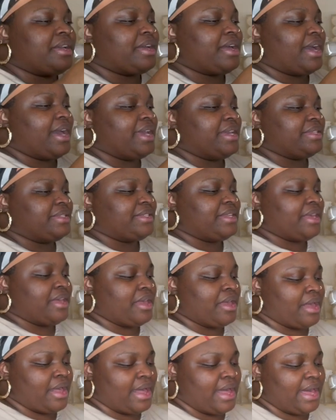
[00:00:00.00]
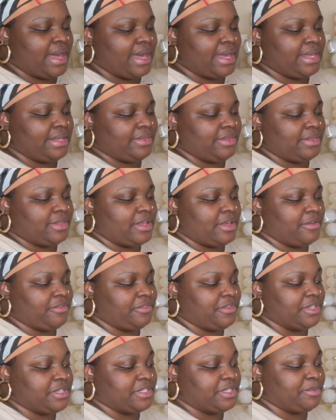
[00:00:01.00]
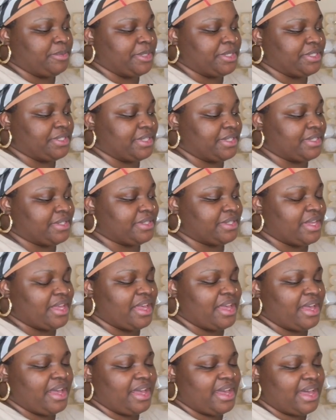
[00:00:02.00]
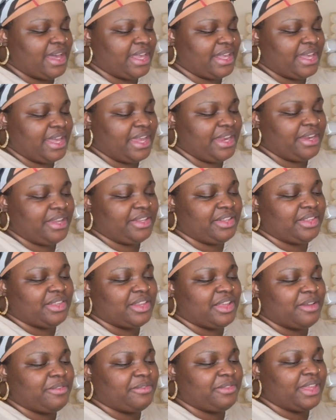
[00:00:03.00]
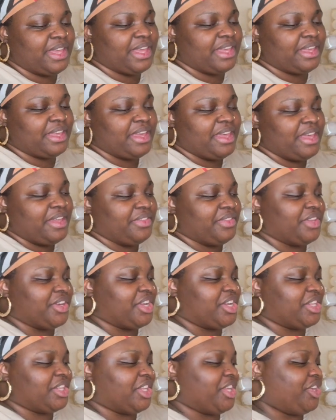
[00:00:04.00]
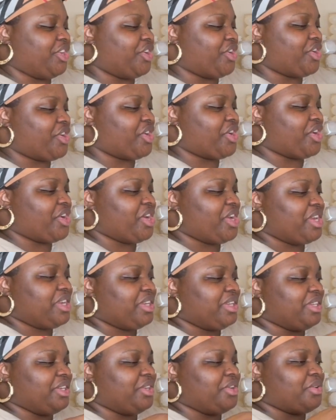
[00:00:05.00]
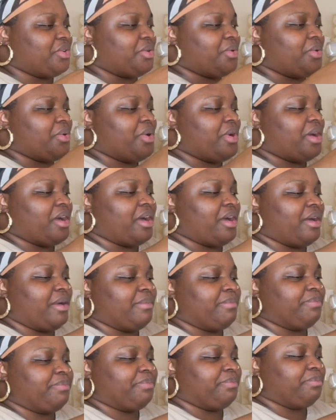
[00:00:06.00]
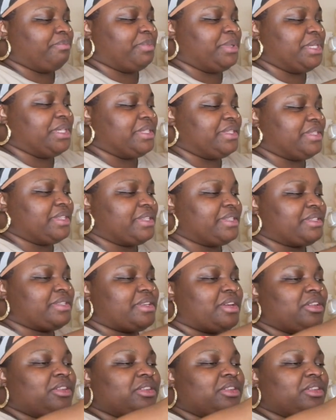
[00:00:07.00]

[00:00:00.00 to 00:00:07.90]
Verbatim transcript: Guys, I love these pieces. I kind of love like the glitter, you know, um, pieces a